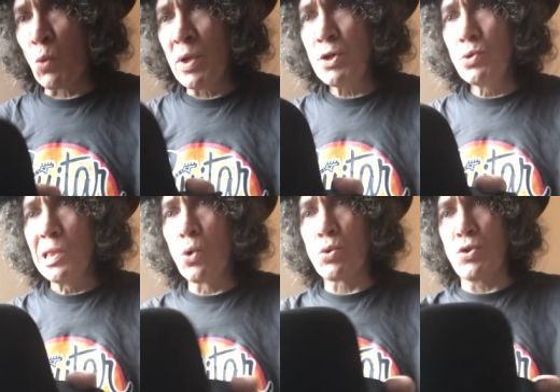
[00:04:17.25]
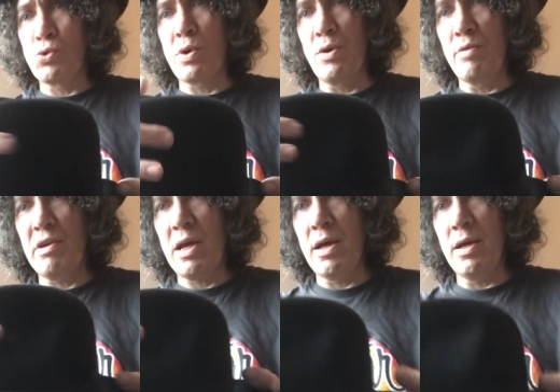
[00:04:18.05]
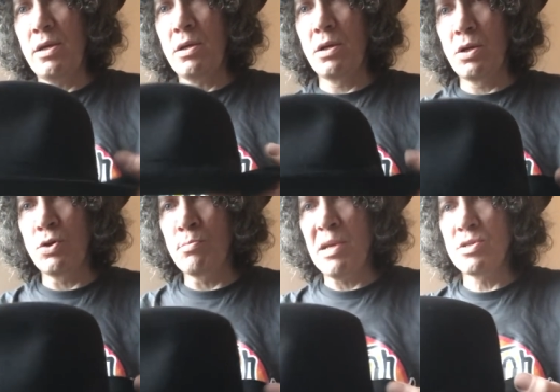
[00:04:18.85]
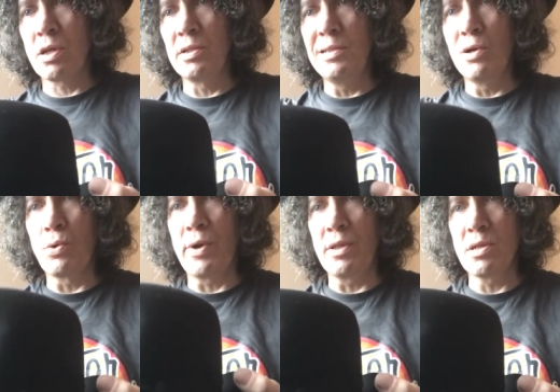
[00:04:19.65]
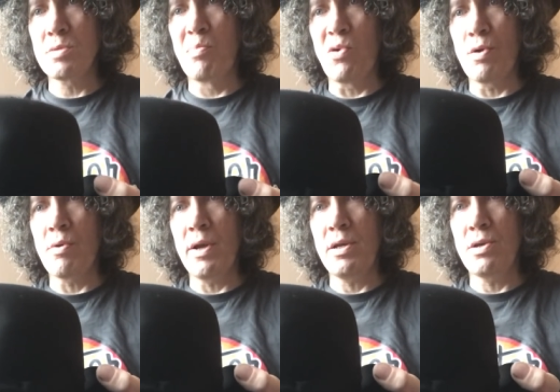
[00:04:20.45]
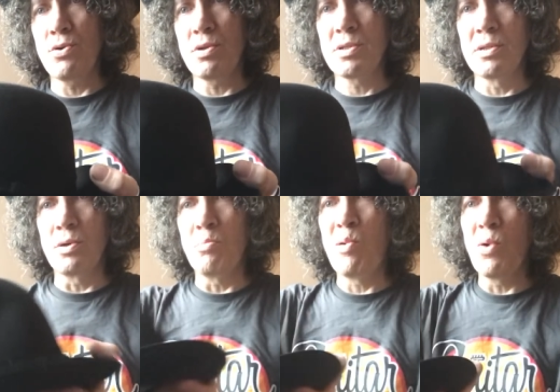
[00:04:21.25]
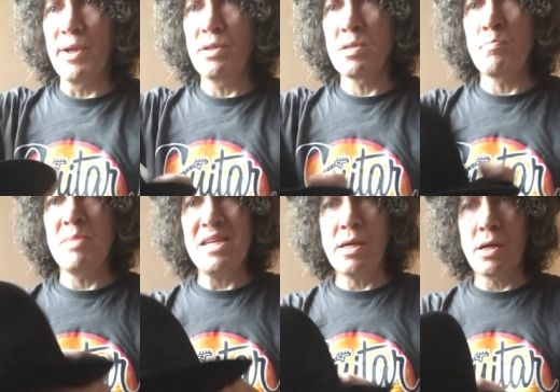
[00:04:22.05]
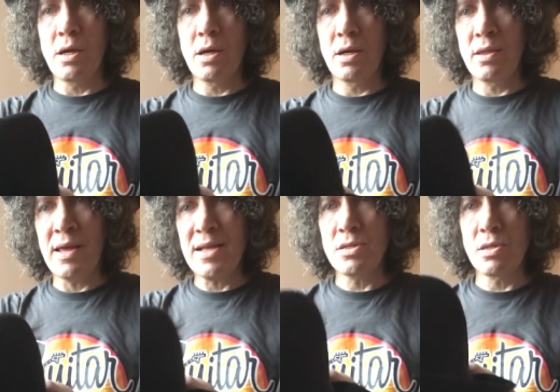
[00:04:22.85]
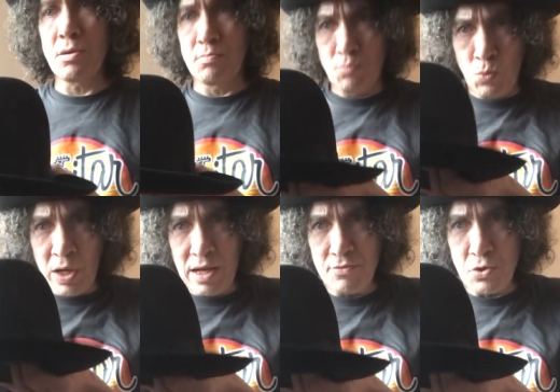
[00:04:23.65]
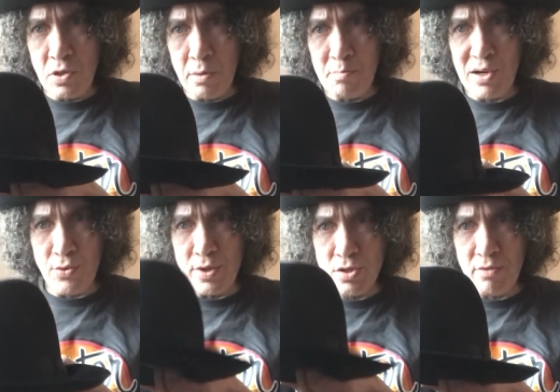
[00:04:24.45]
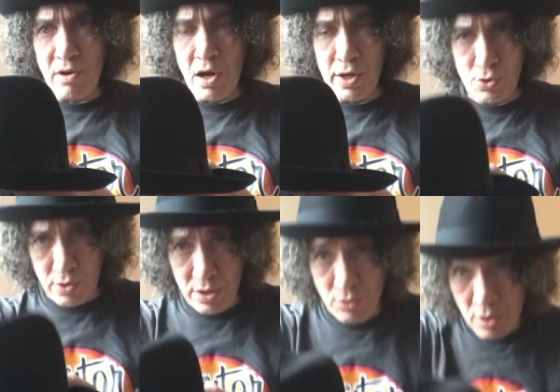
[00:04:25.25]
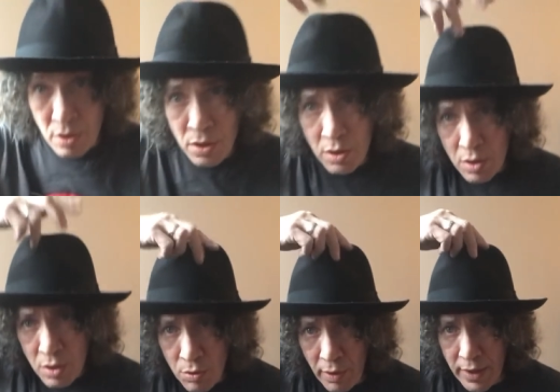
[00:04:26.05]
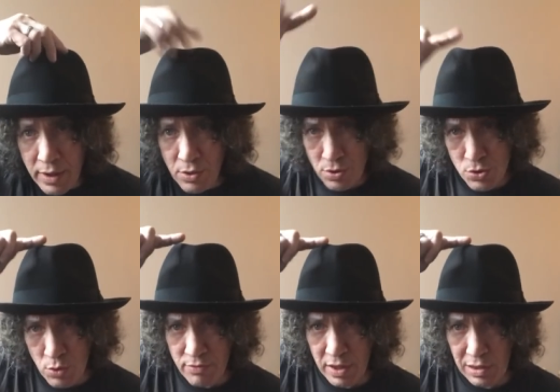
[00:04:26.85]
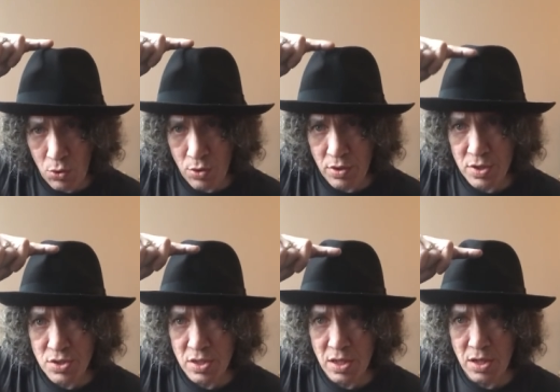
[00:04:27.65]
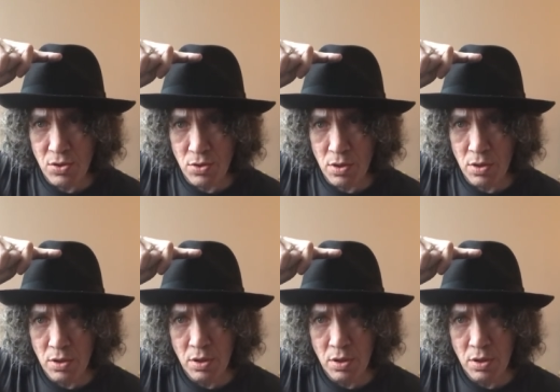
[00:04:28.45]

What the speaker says: When you lower the crown of the hat, you're basically lowering this part right here, this little point, this beak. That's what gives you the appearance of a high crown right here. So if I lower this to here,